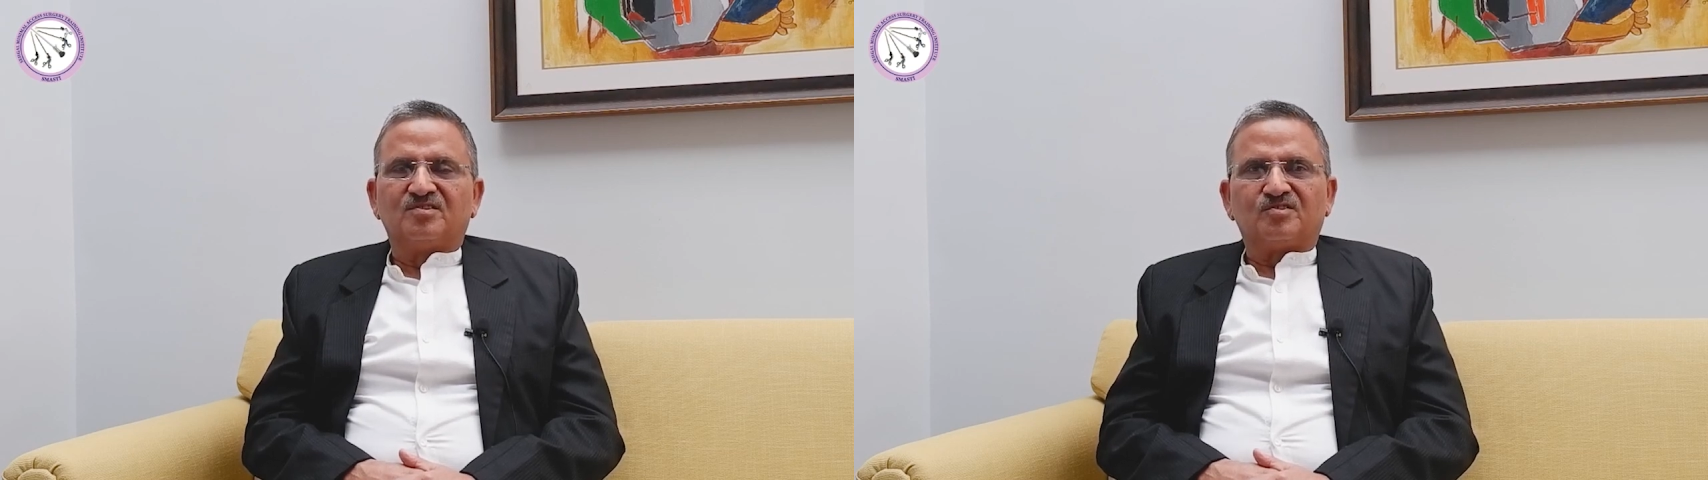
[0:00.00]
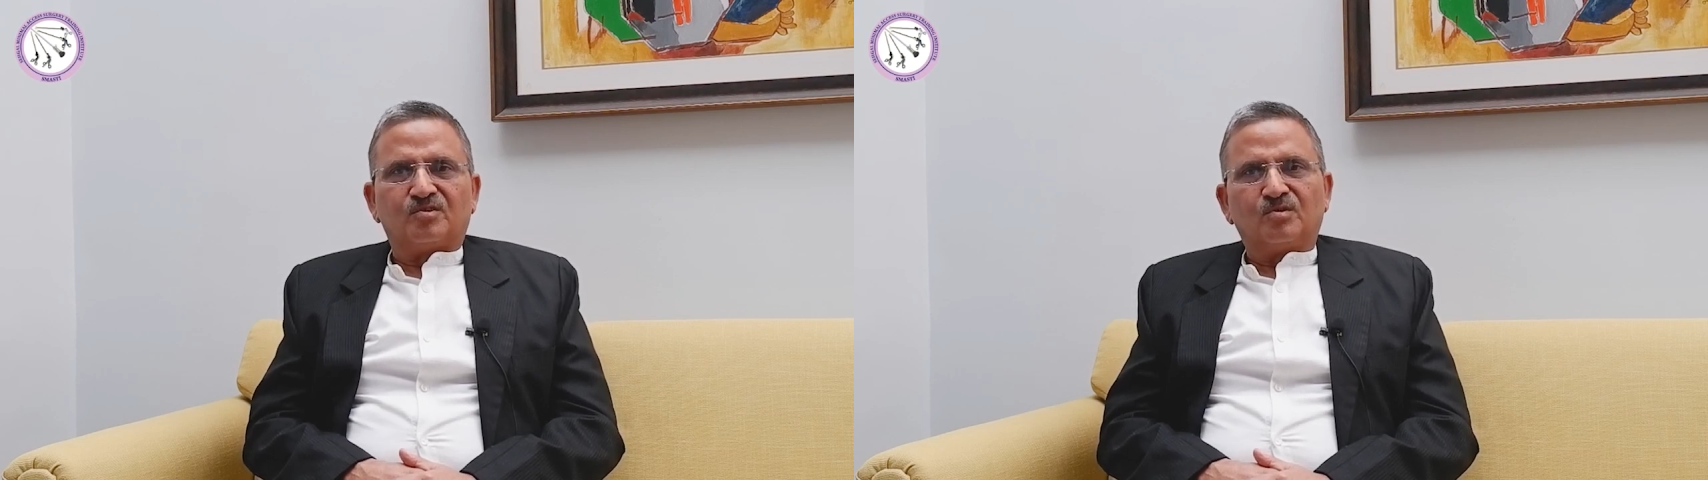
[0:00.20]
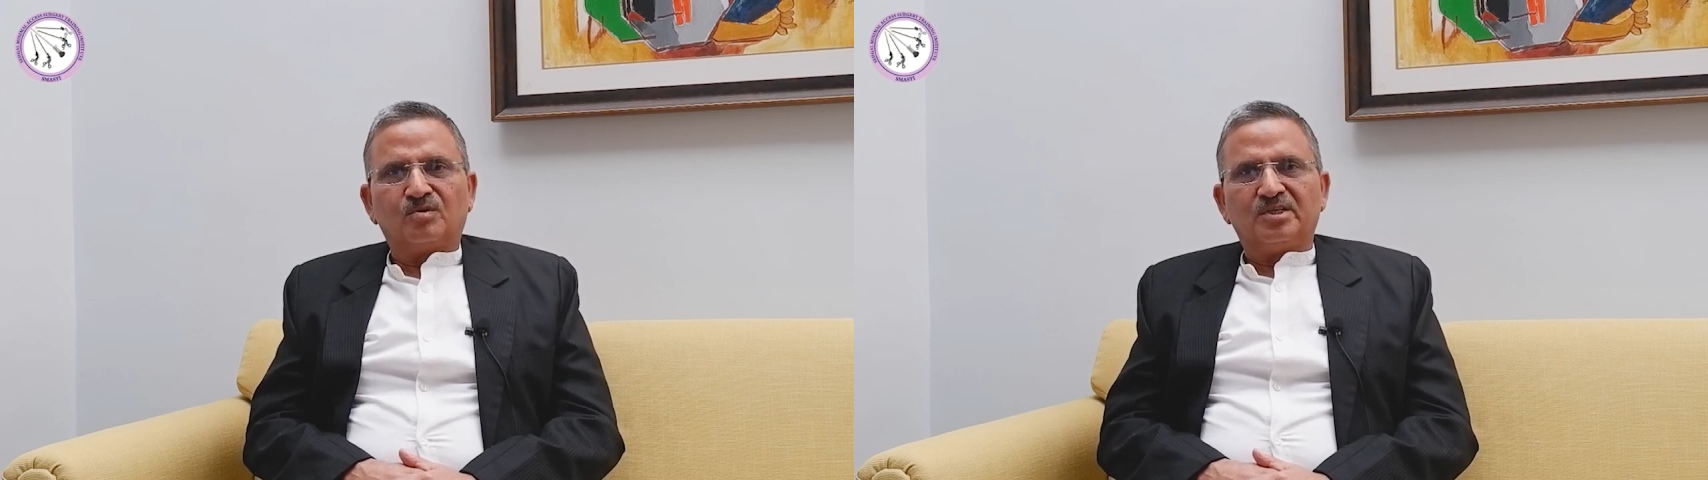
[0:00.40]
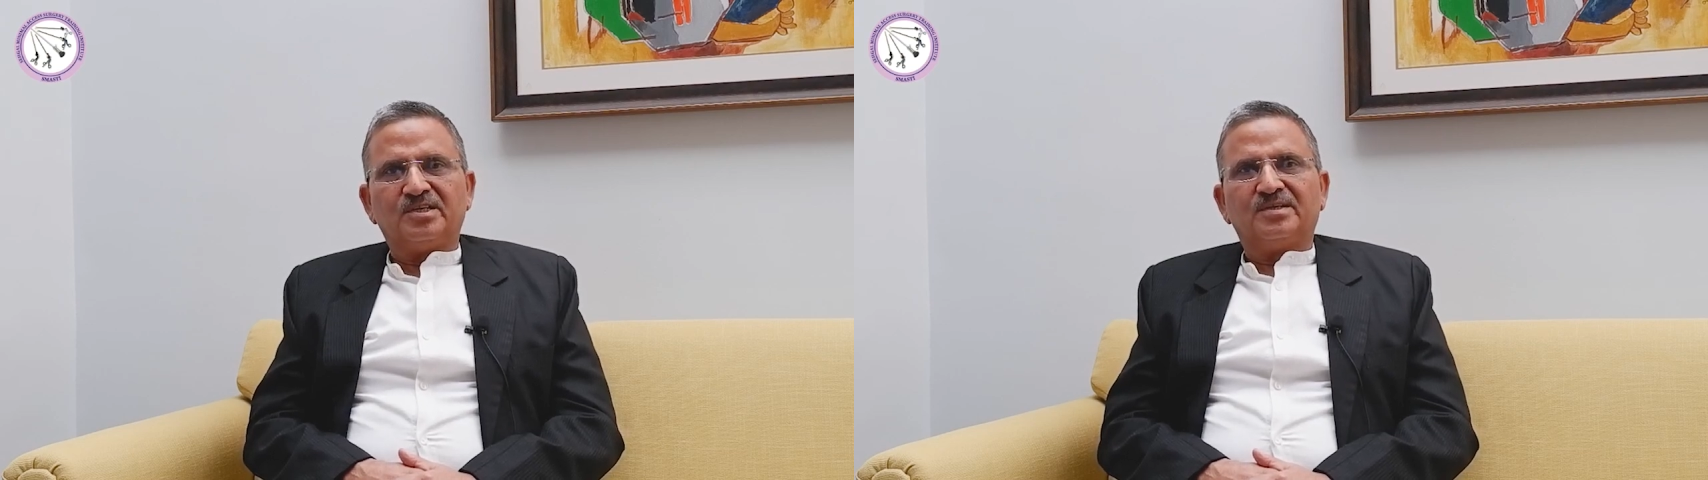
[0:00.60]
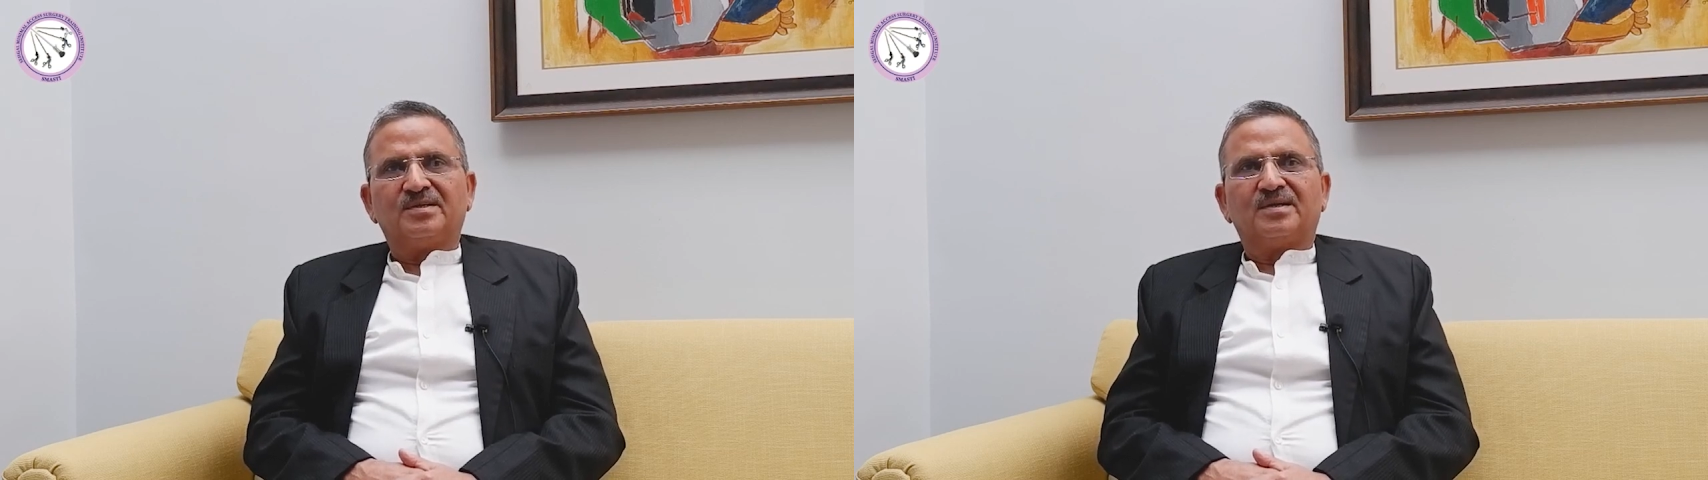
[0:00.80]

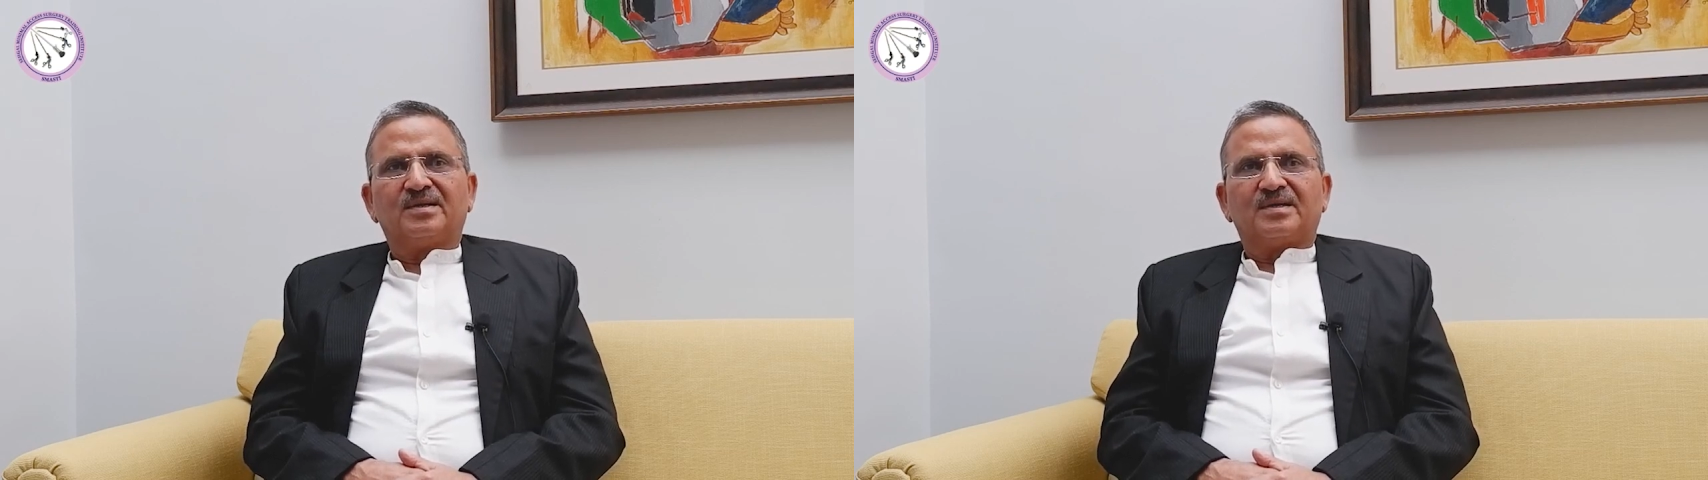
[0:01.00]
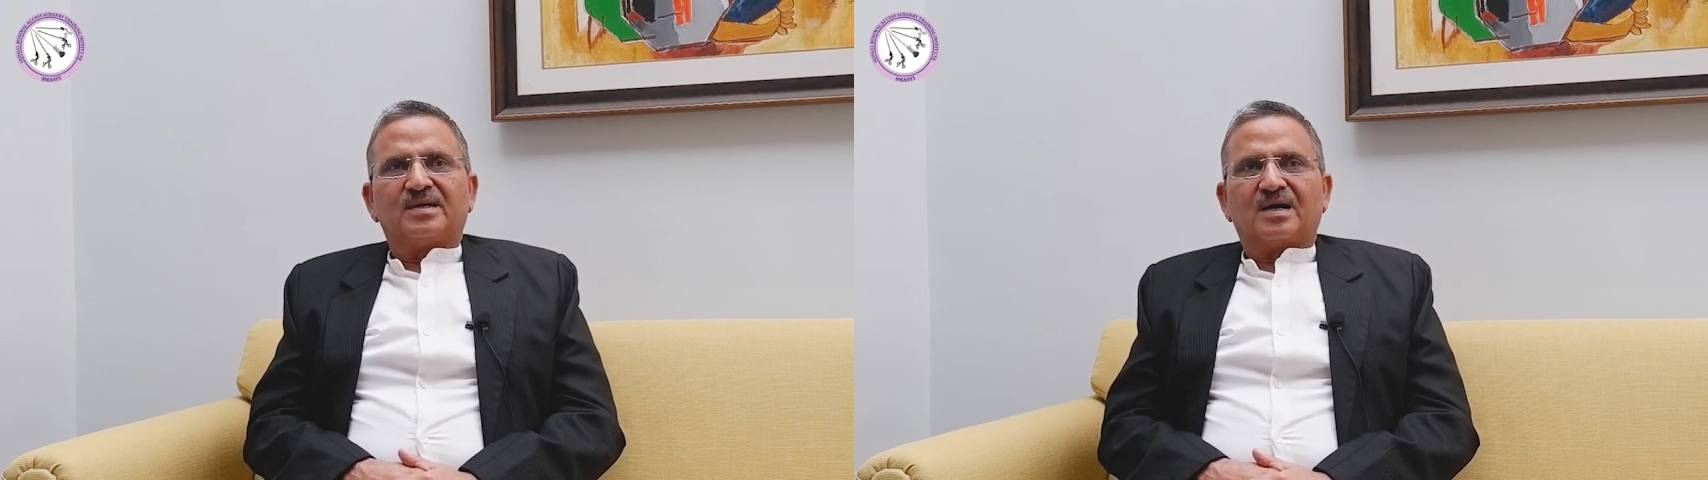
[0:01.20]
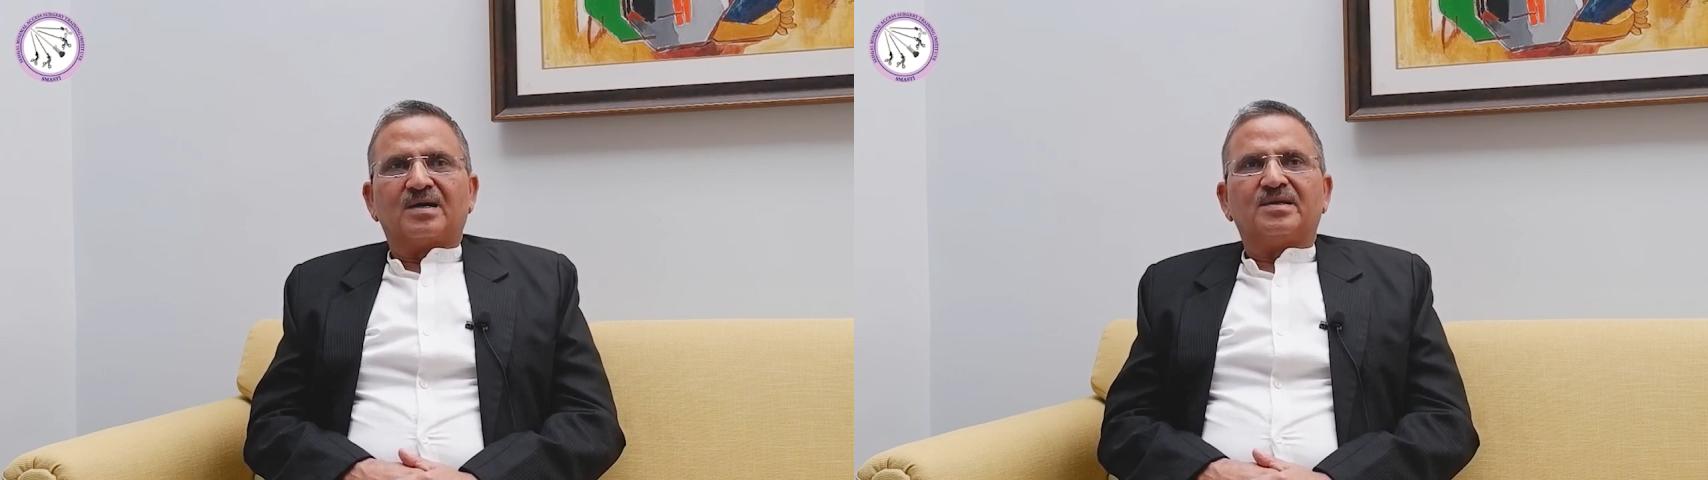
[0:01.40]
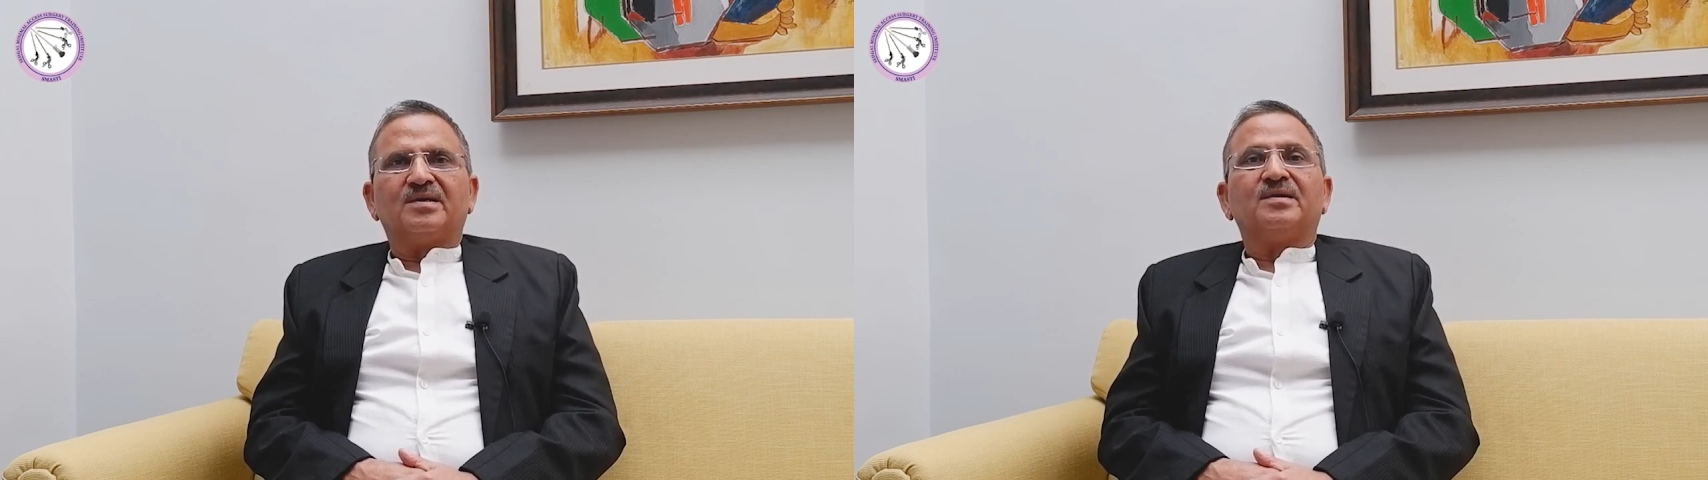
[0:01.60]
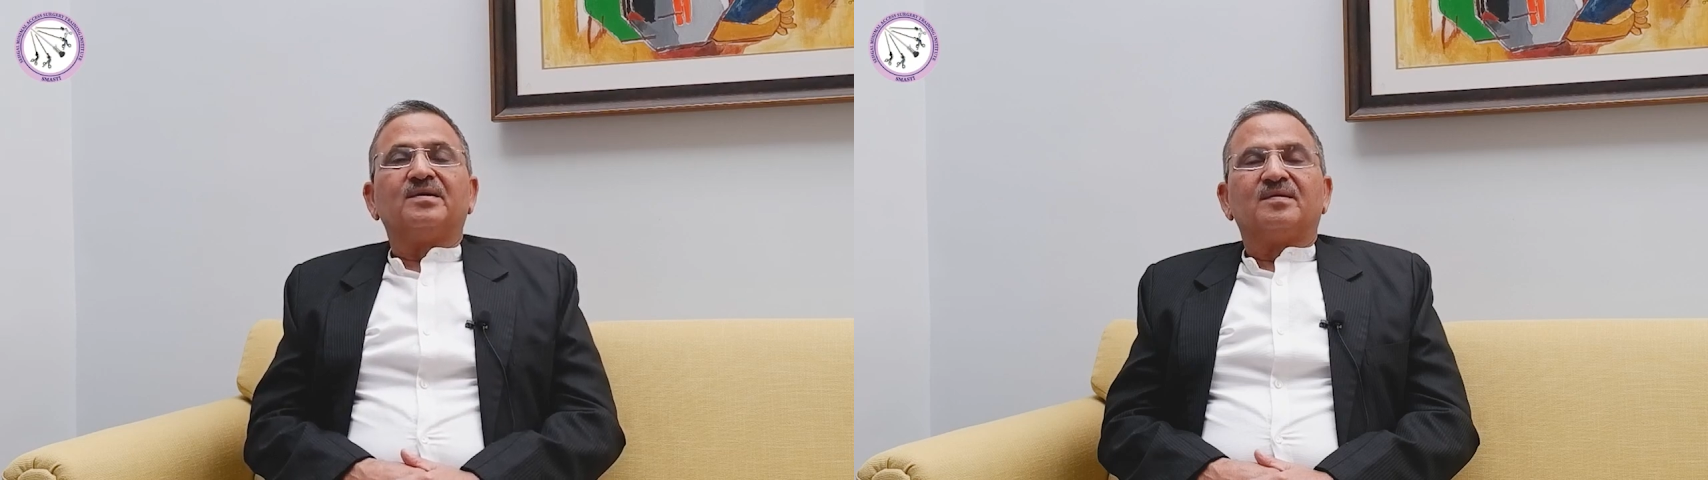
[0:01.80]
Slowly,
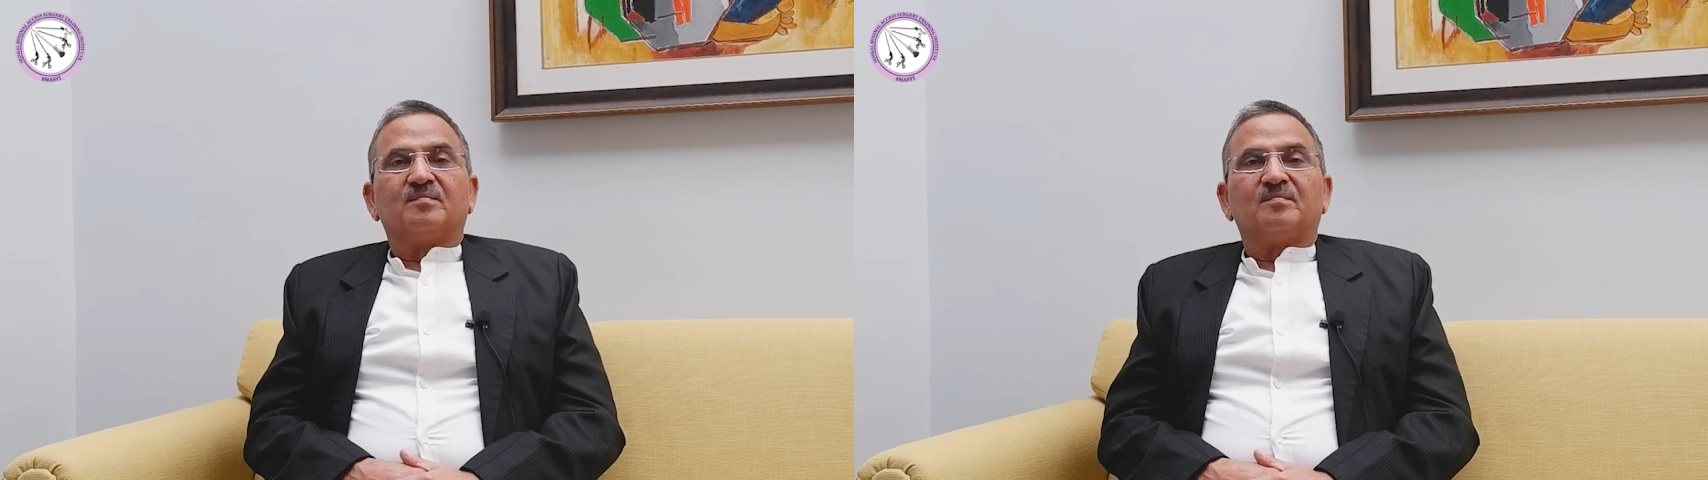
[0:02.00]
I